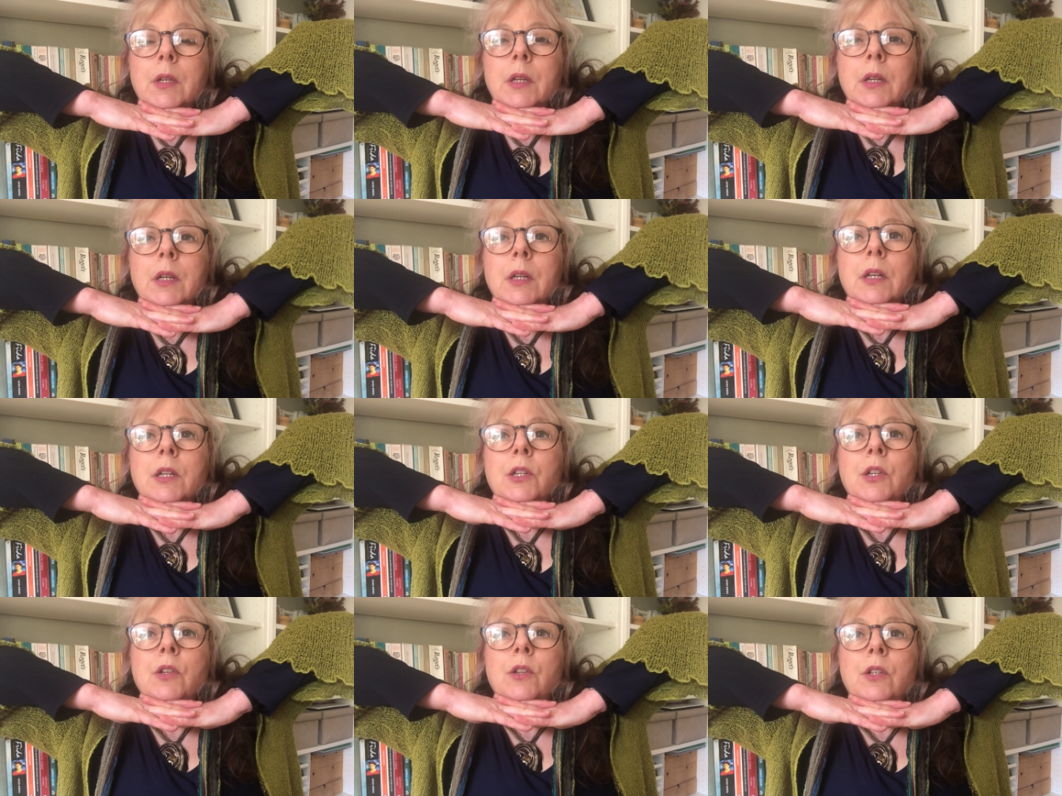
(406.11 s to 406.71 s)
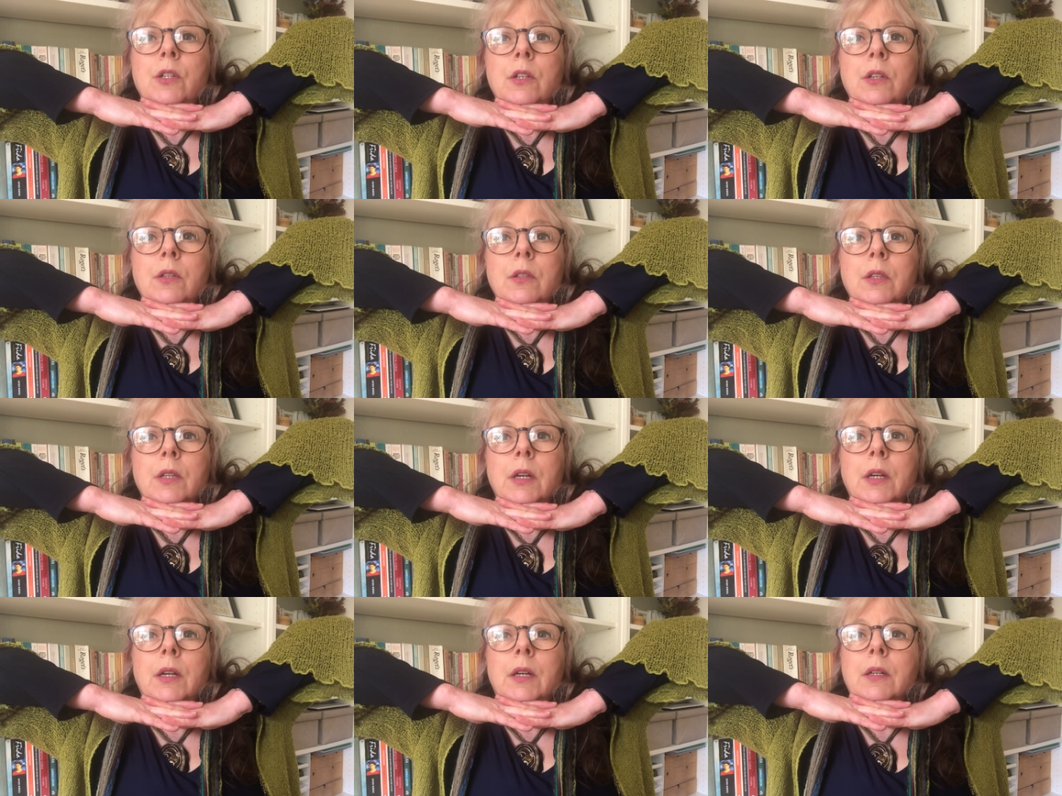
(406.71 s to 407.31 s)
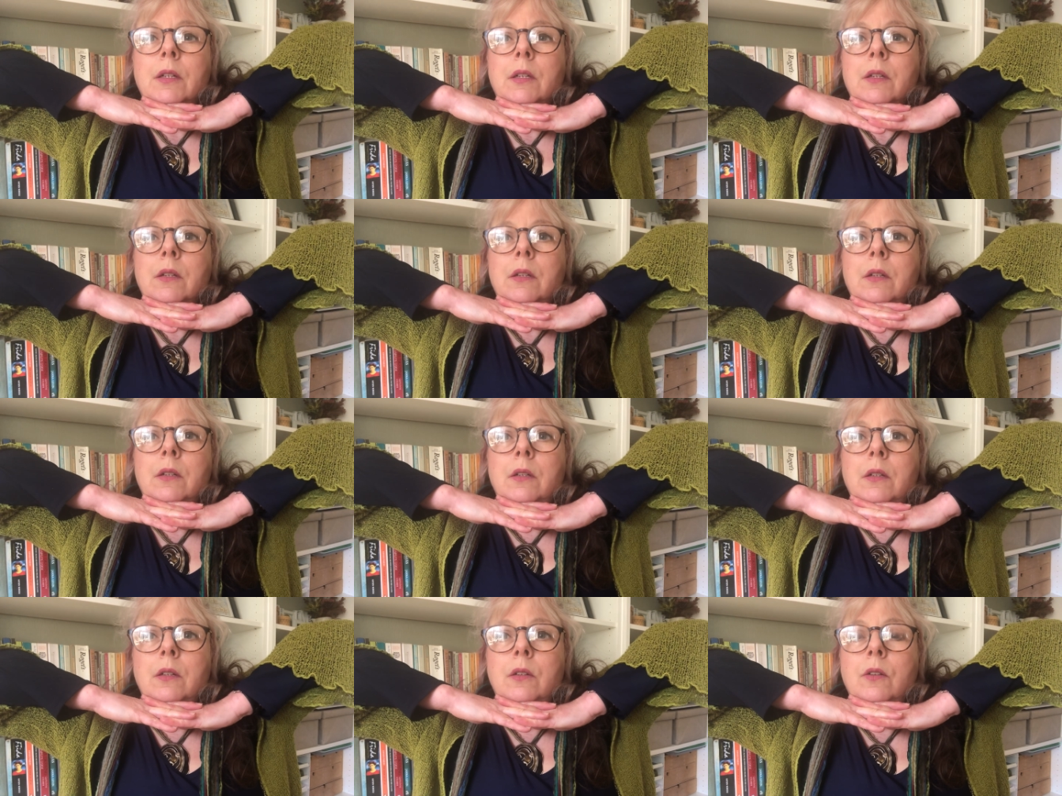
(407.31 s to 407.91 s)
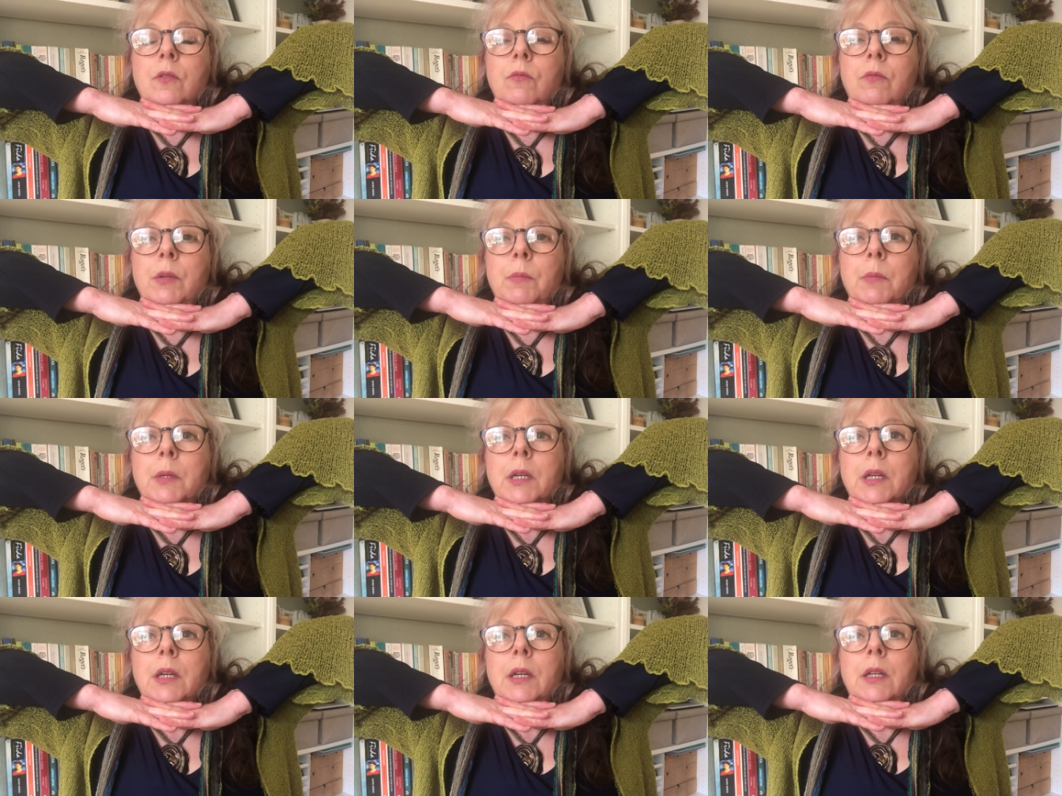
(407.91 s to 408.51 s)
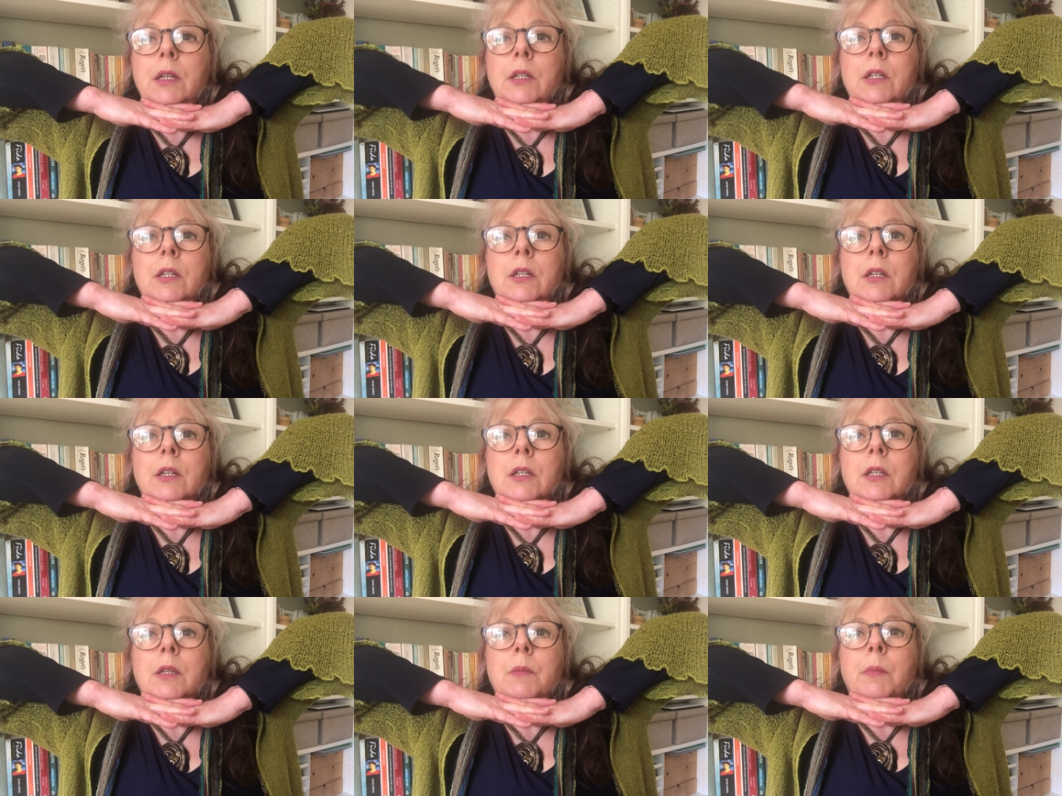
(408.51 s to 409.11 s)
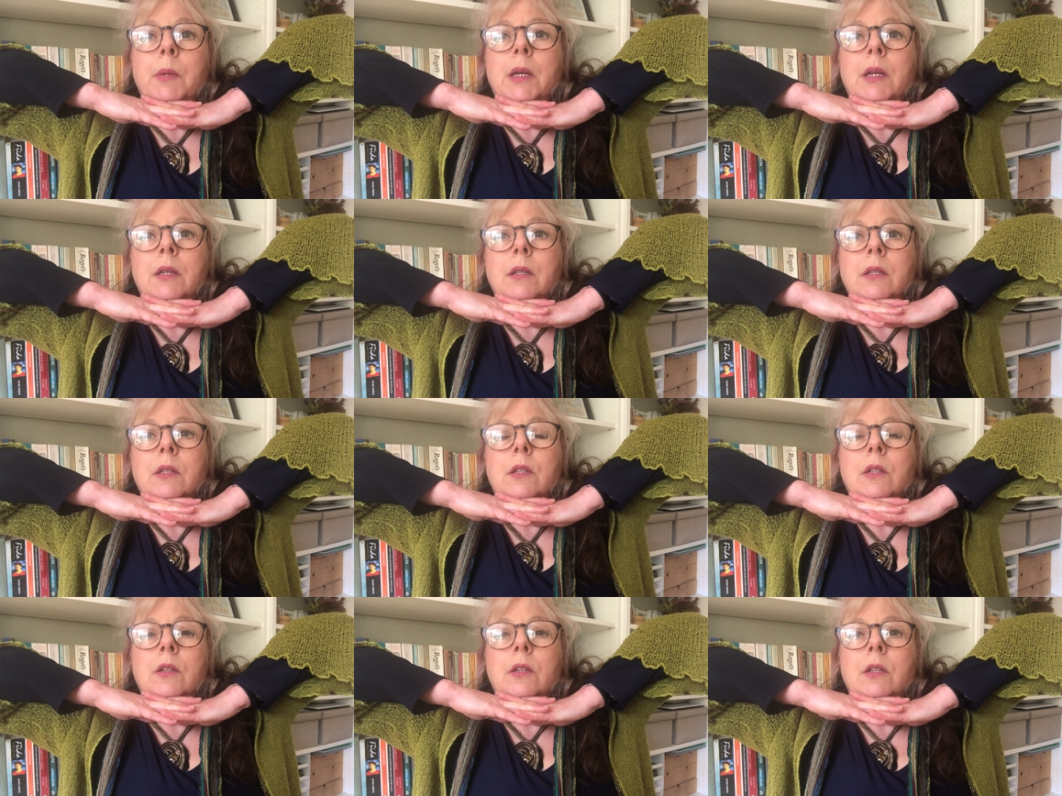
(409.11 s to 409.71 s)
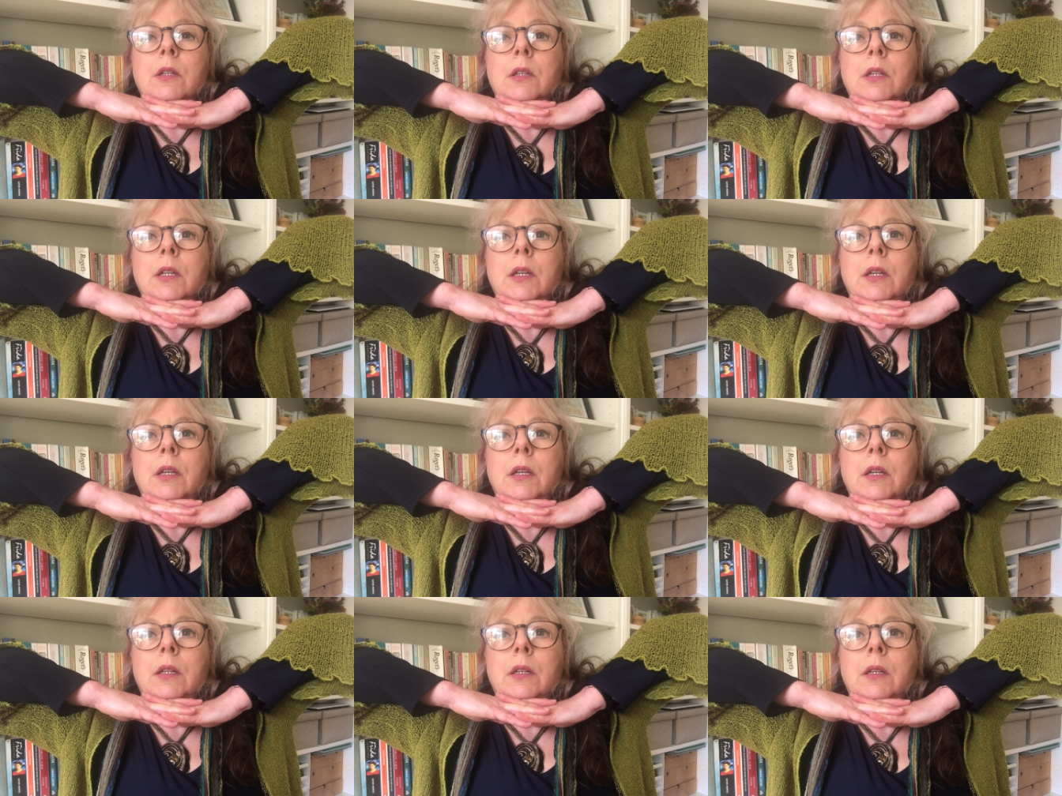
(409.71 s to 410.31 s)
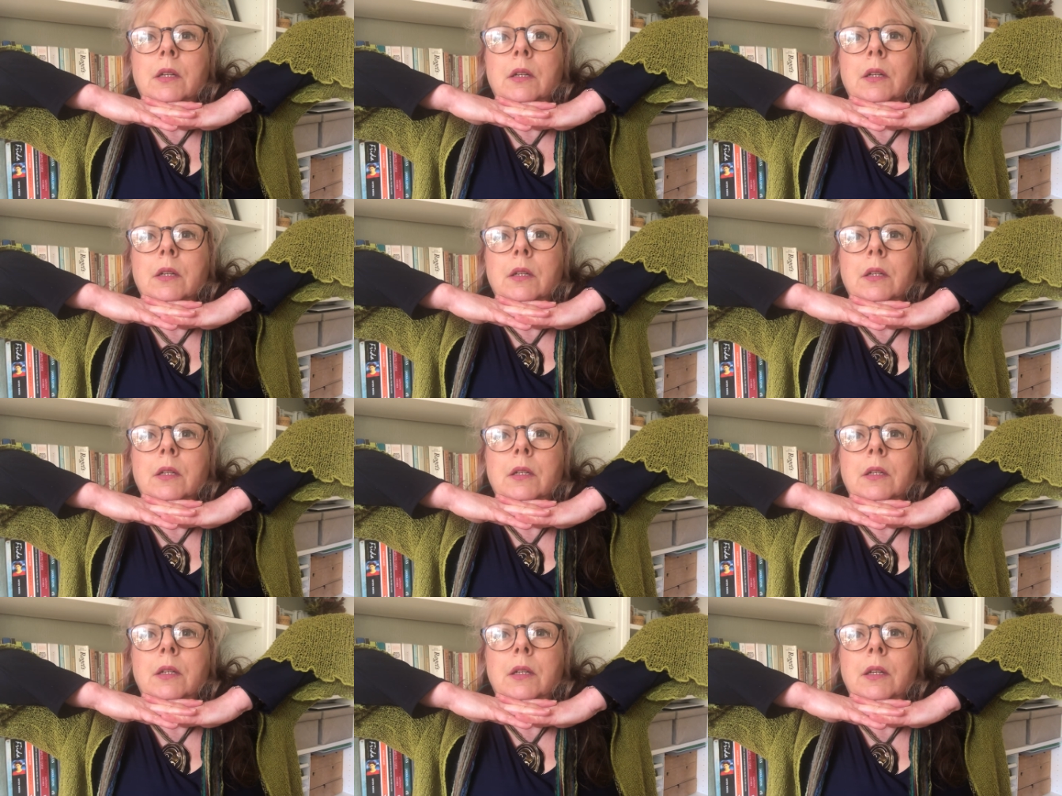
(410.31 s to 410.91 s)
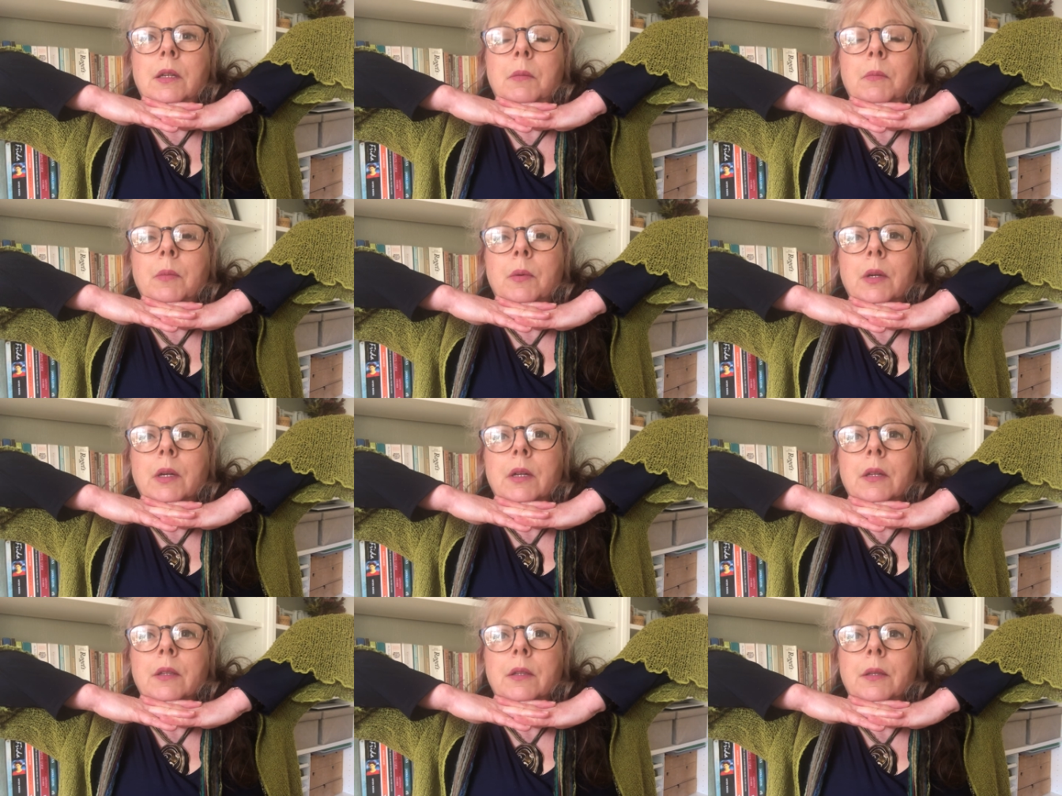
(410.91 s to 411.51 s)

and as you do that your rib cage expands, you can take in a nice deep breath.